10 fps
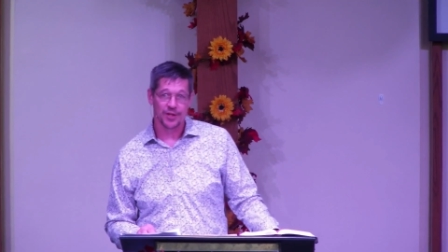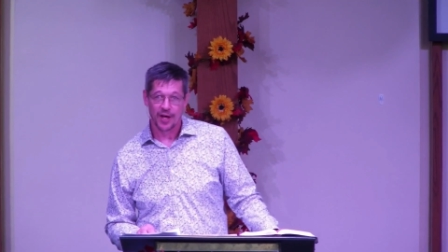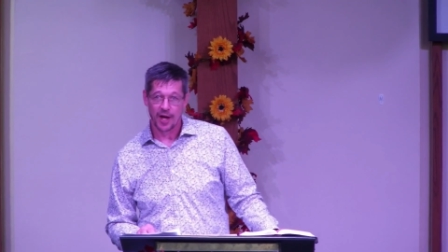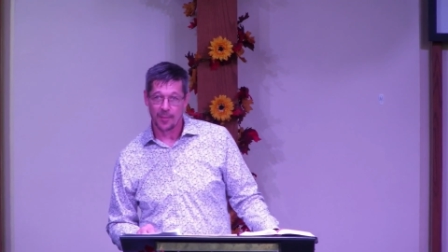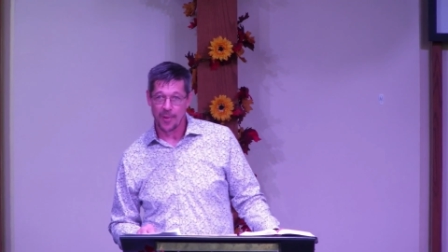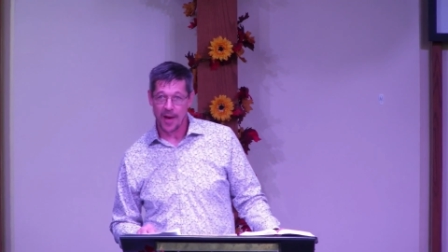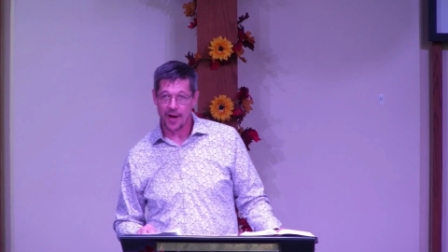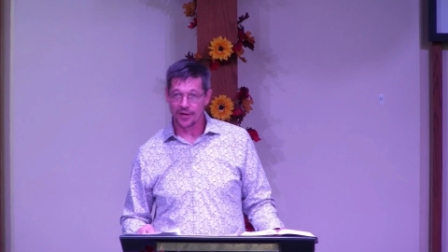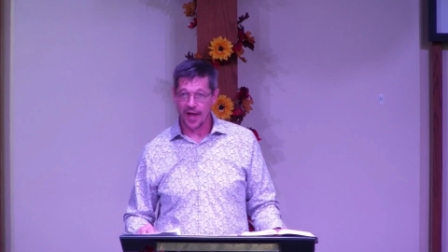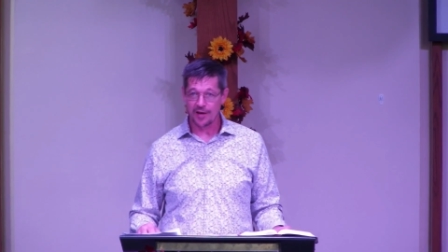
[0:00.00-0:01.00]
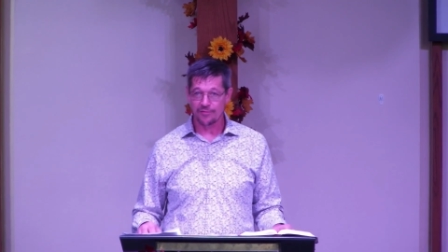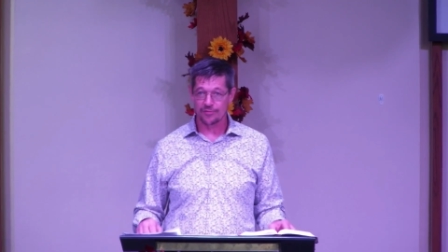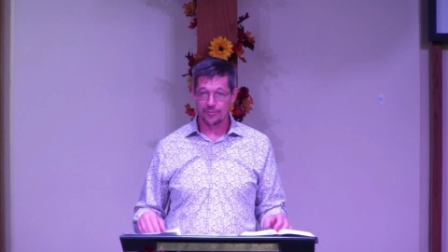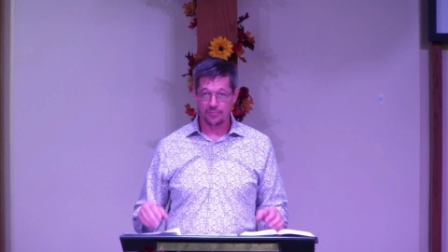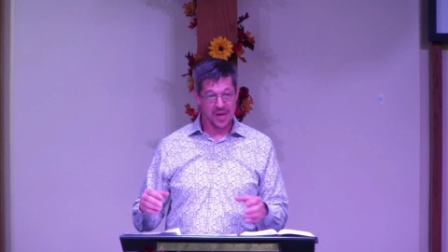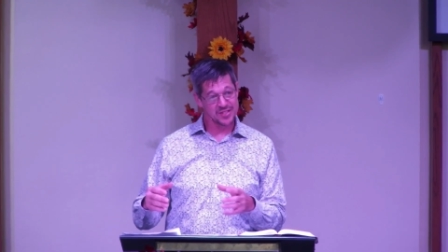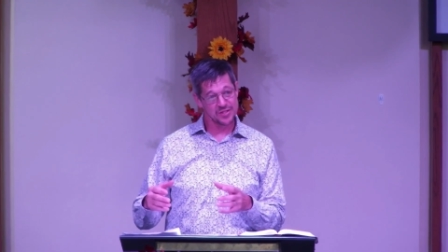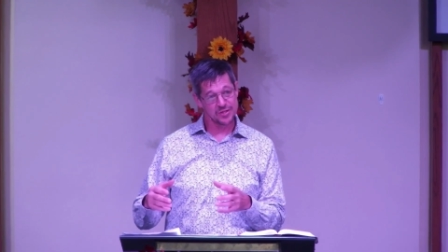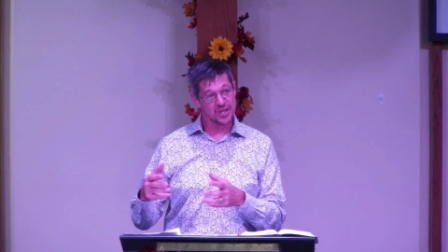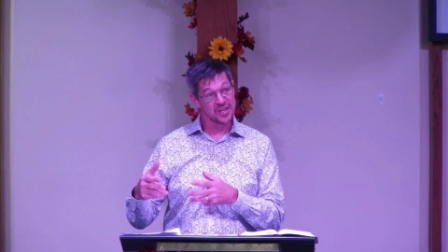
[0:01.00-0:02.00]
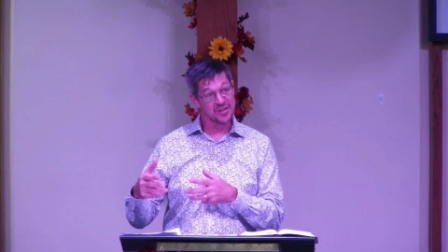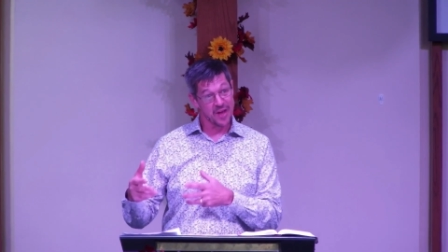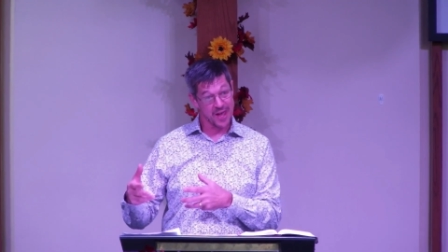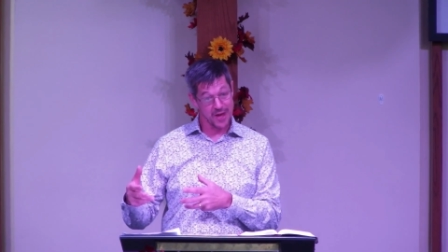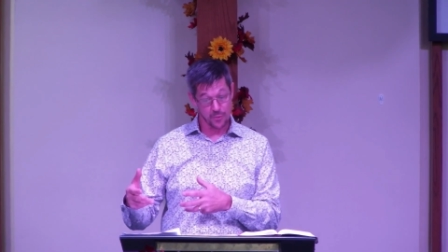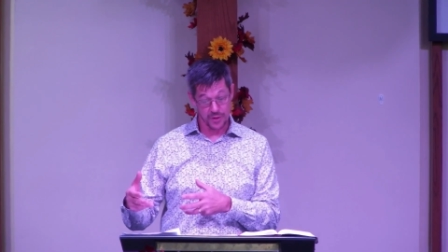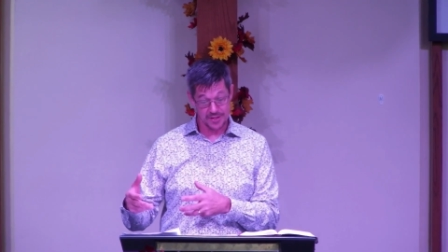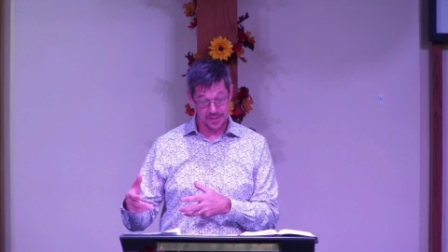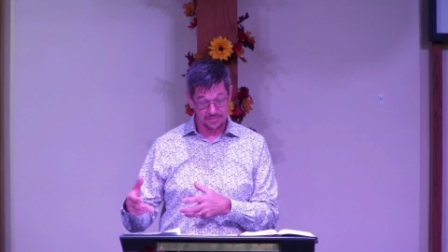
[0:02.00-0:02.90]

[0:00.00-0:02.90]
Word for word: about life meant to convey wisdom.